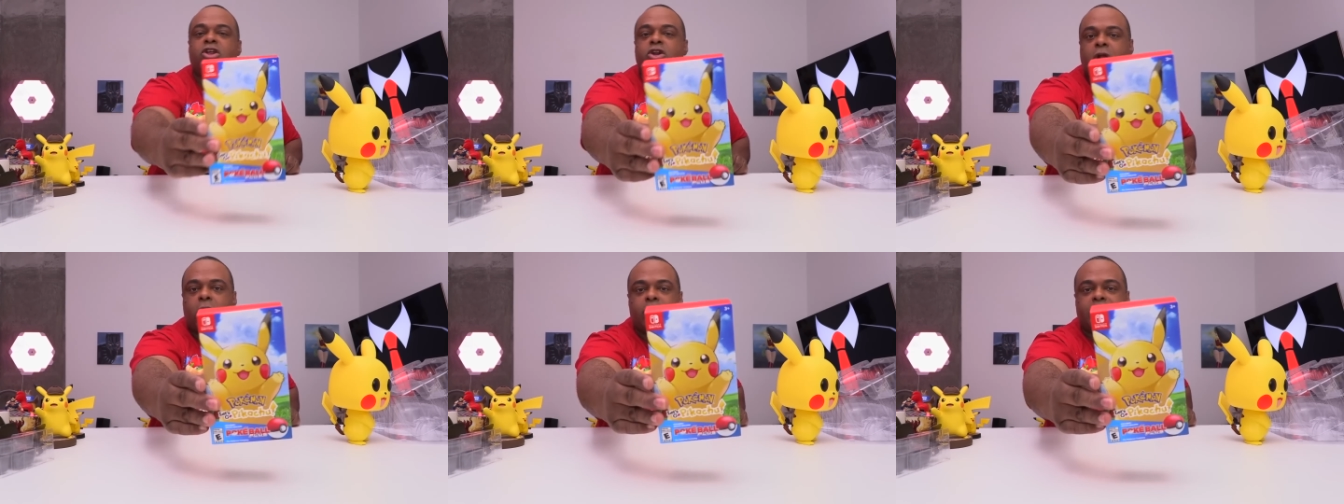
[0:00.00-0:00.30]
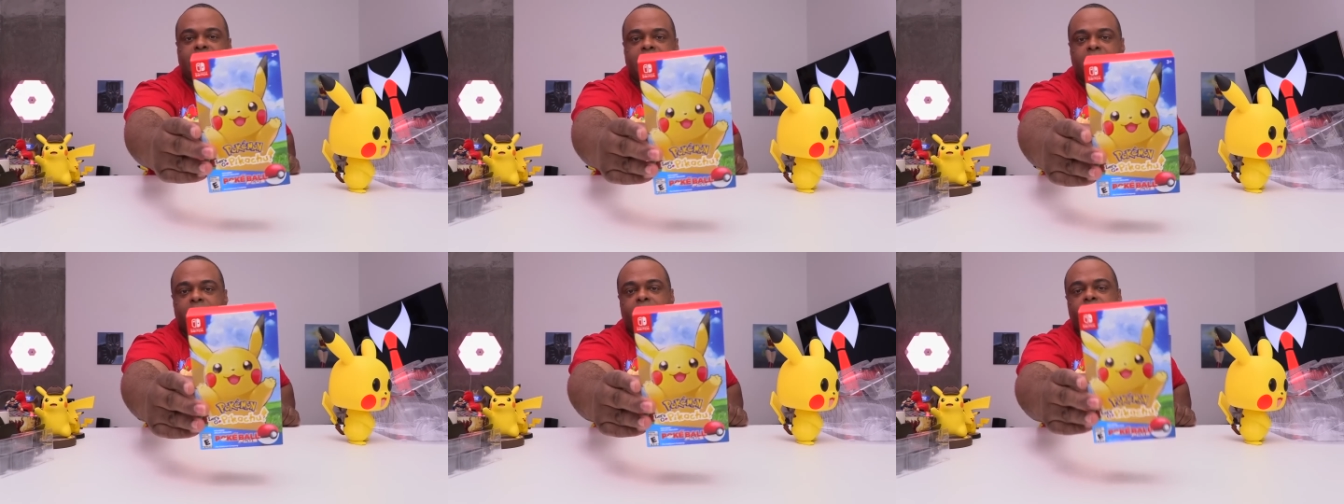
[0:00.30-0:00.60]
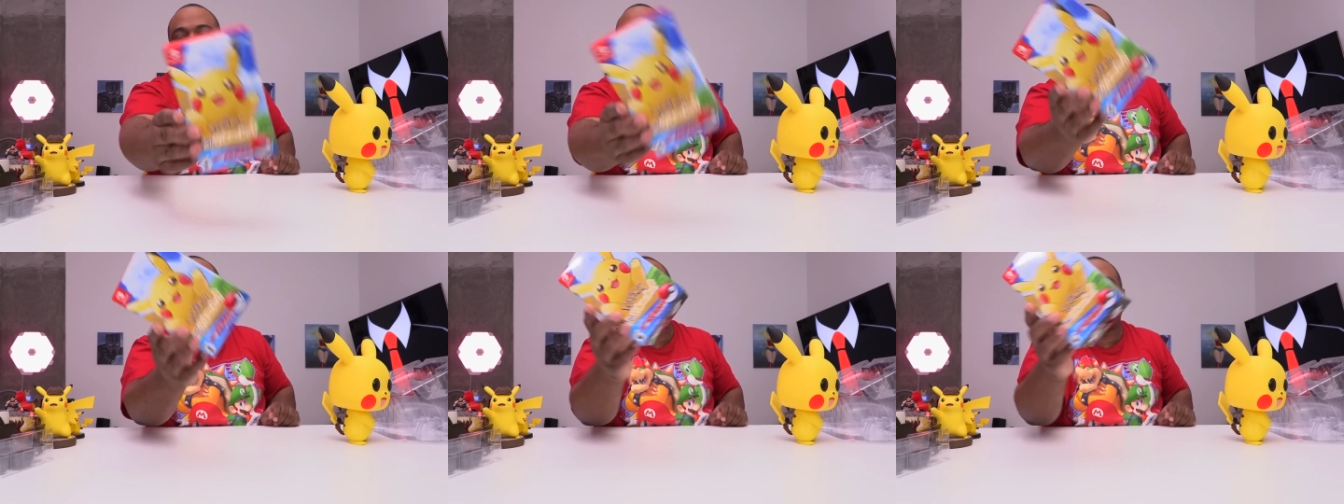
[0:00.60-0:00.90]
you know
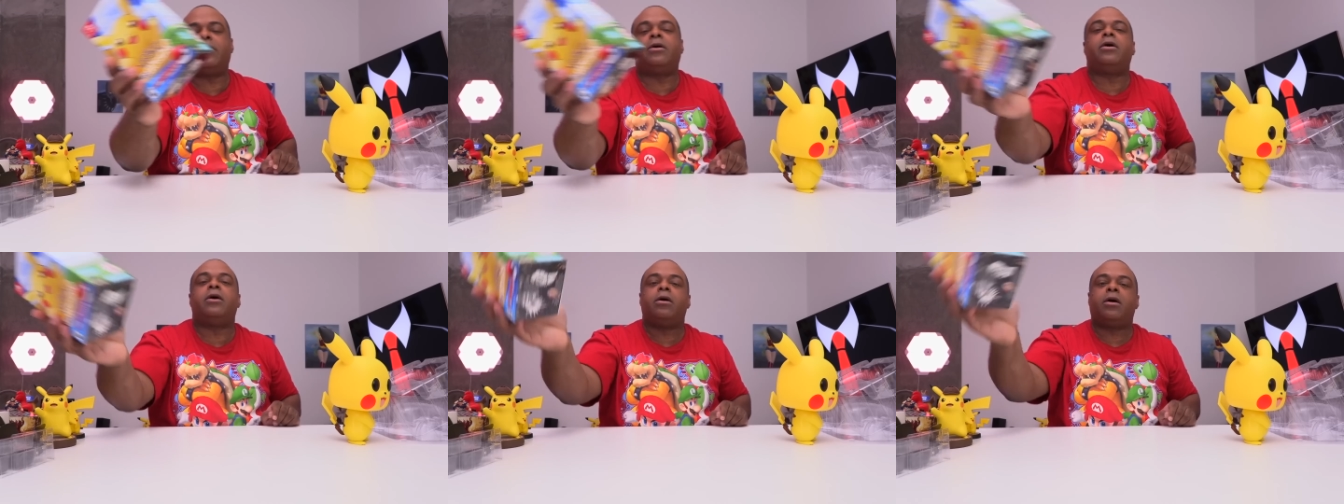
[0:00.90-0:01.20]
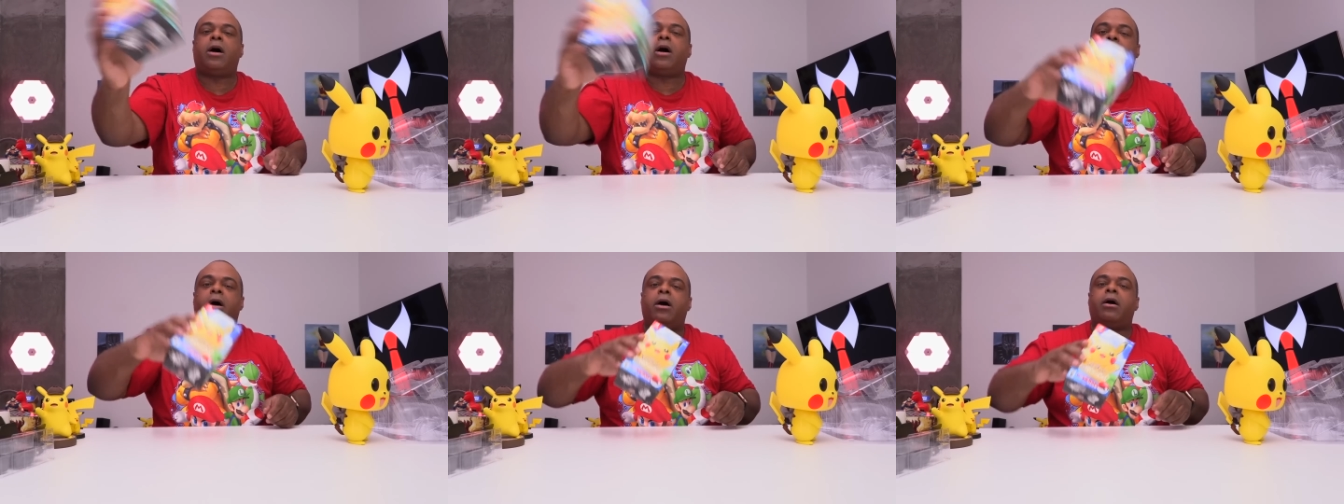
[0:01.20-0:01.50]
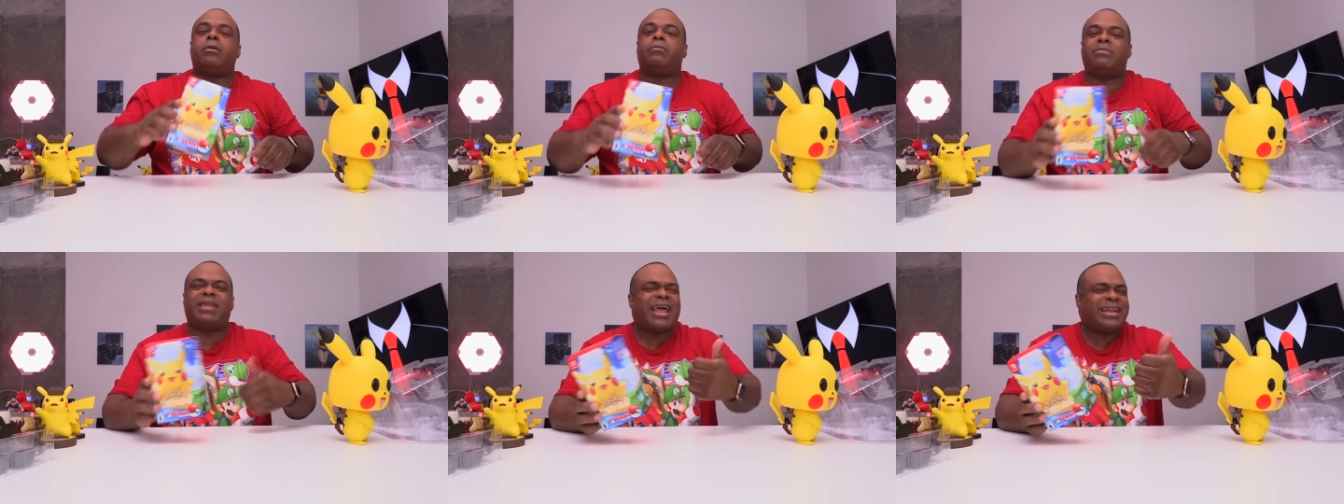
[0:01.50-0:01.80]
here, but
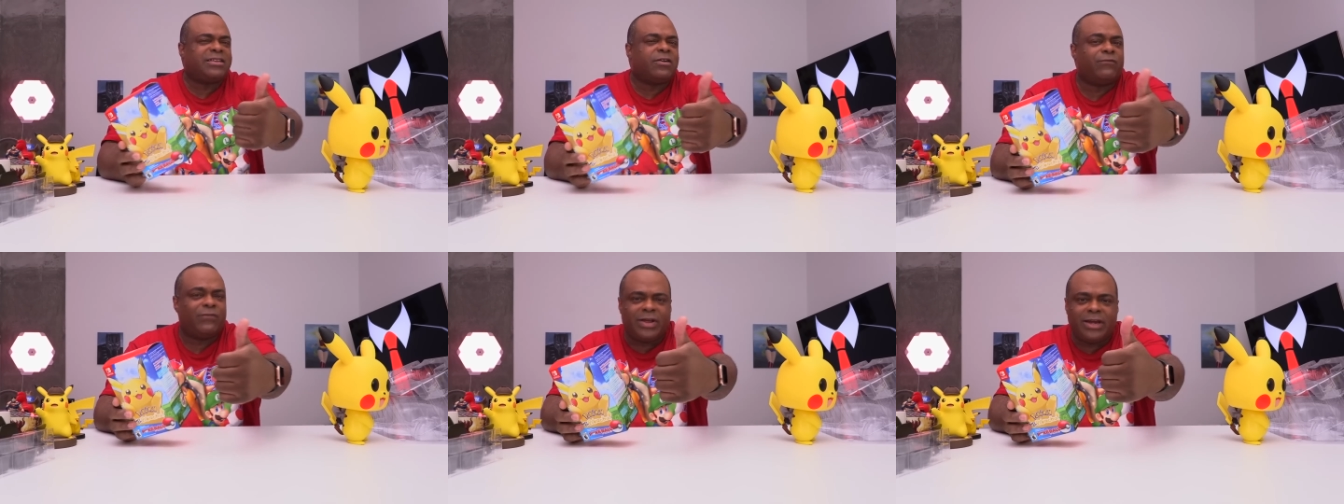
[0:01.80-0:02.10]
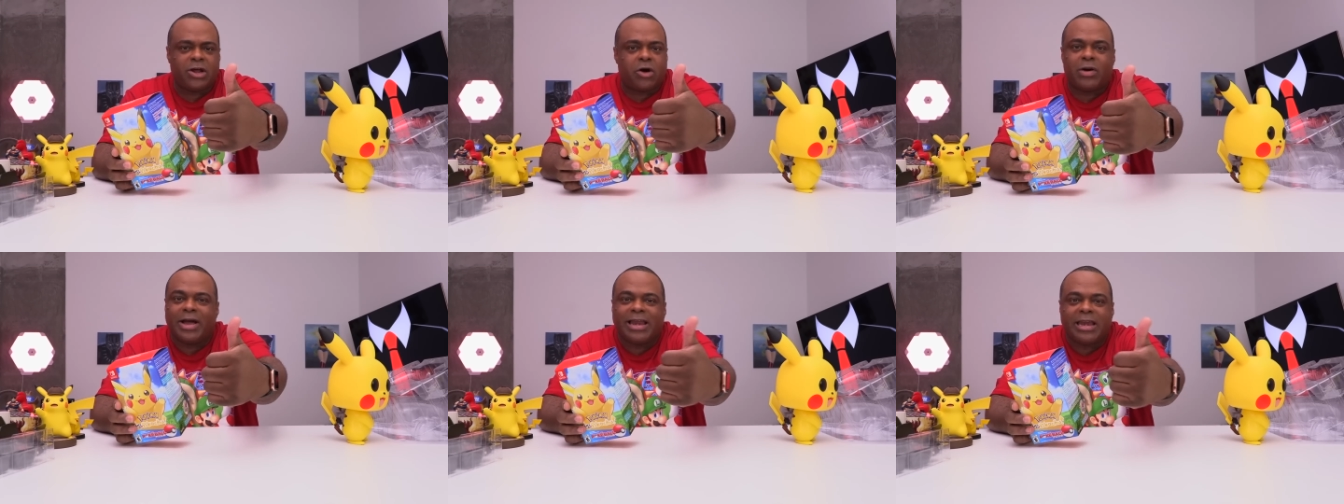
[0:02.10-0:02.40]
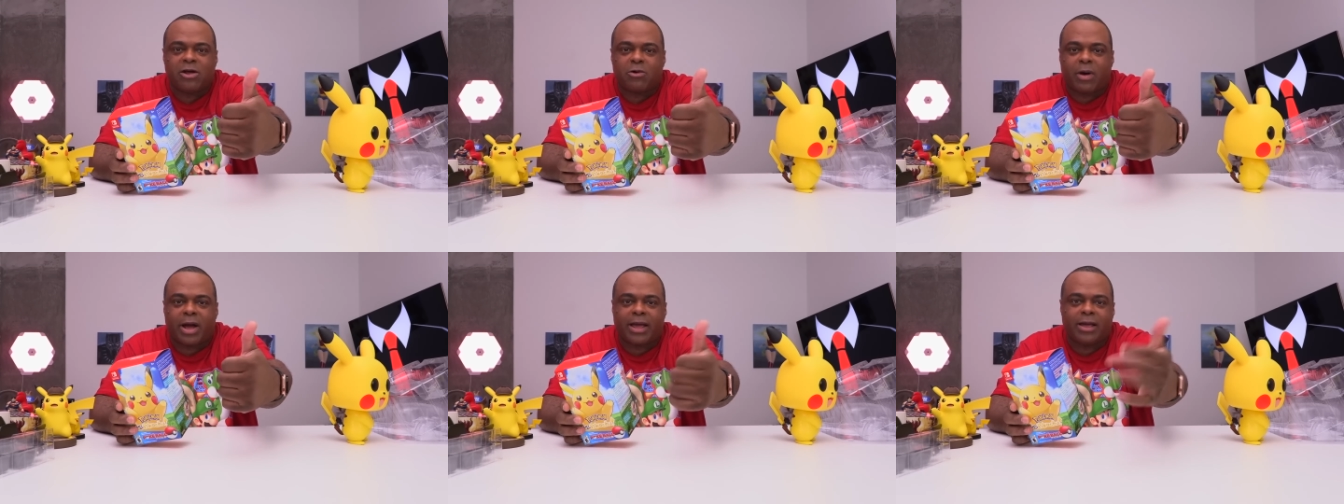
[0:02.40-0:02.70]
uh, like the video
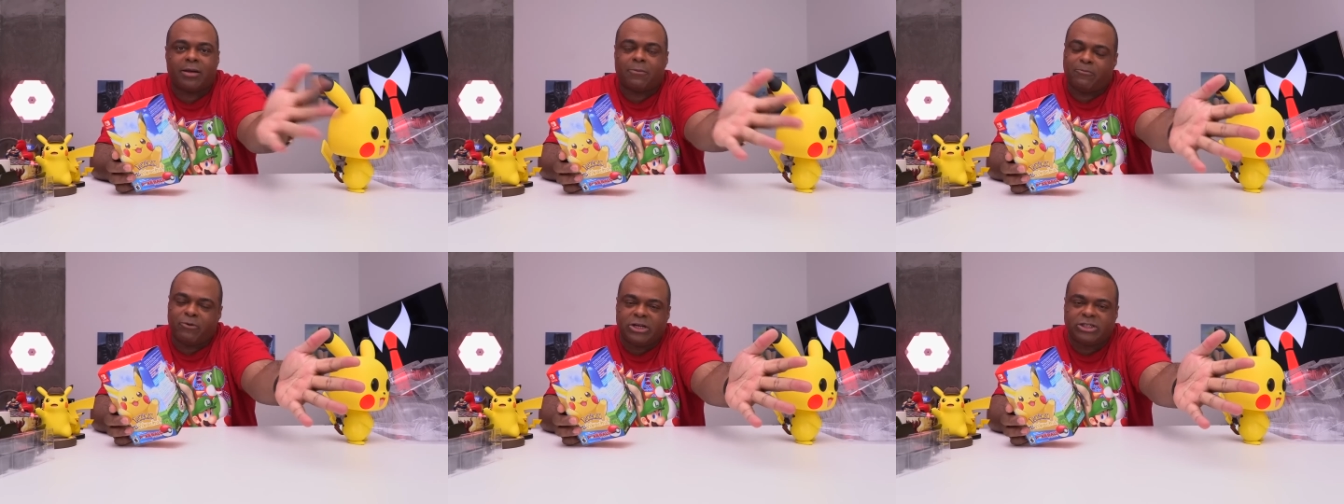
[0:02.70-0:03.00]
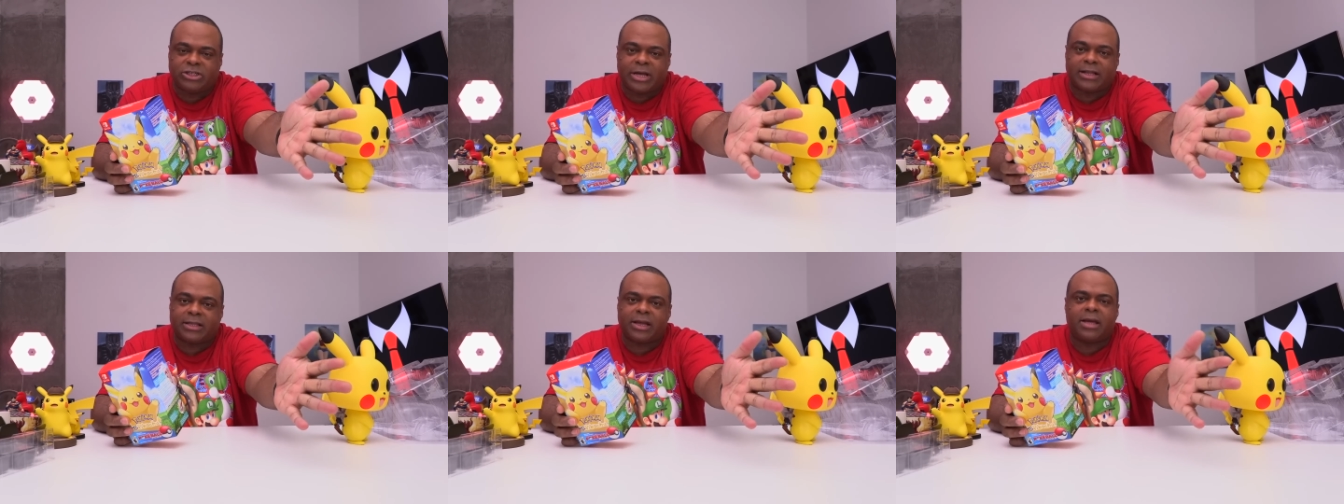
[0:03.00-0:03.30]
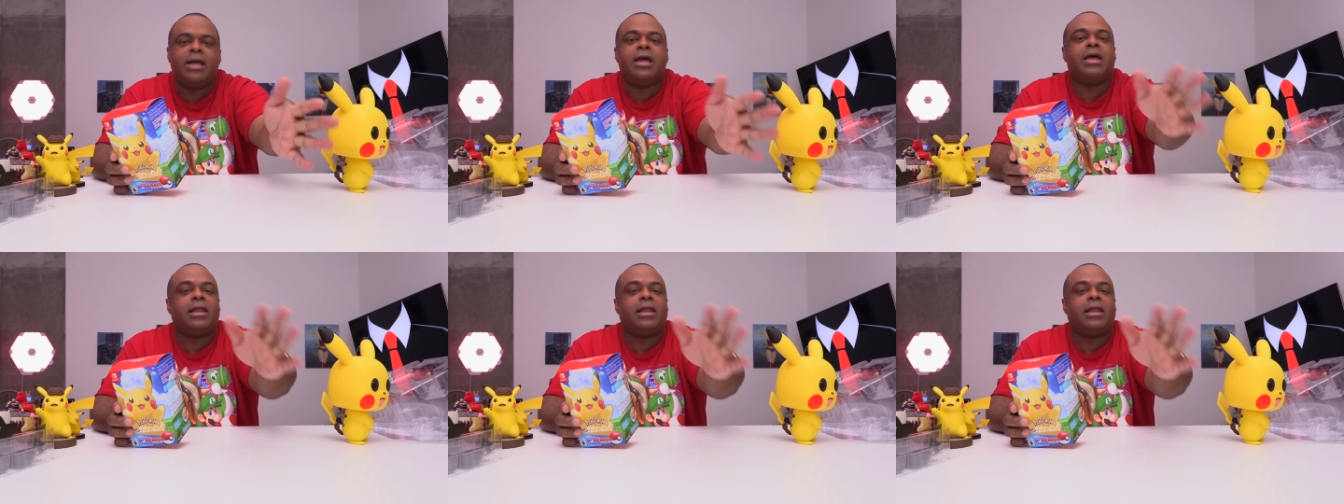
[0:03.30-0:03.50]
anyway. Appreciate that.